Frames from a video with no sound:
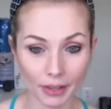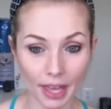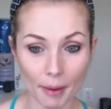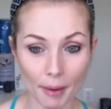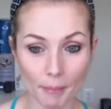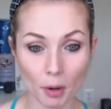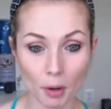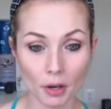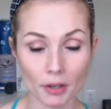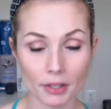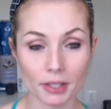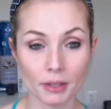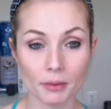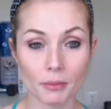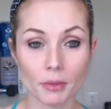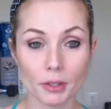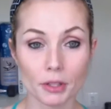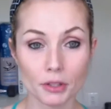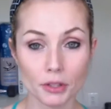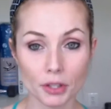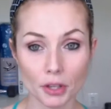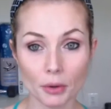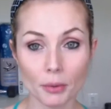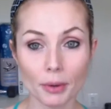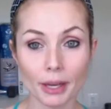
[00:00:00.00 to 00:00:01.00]
person was
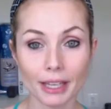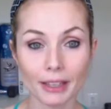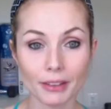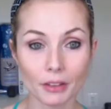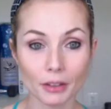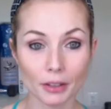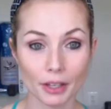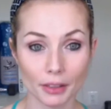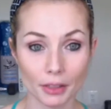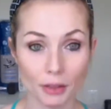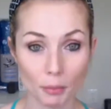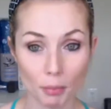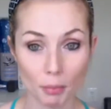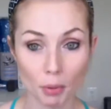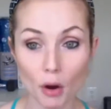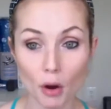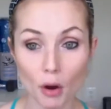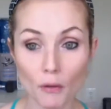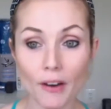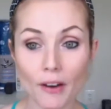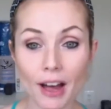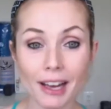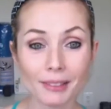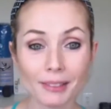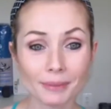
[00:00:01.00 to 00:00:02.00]
doing and look at their
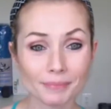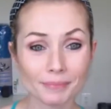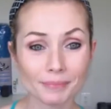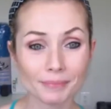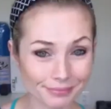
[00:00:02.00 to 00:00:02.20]
profile,